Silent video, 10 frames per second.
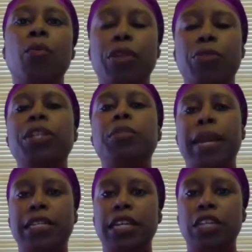with
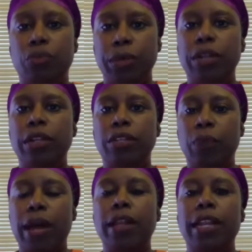respect to Israel
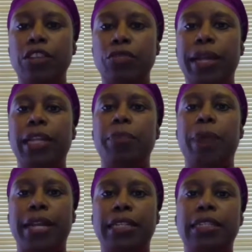as well, and Israeli
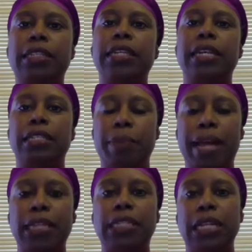practices against the
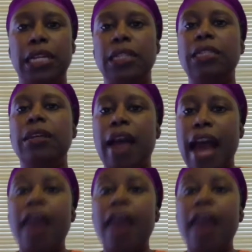Palestinians.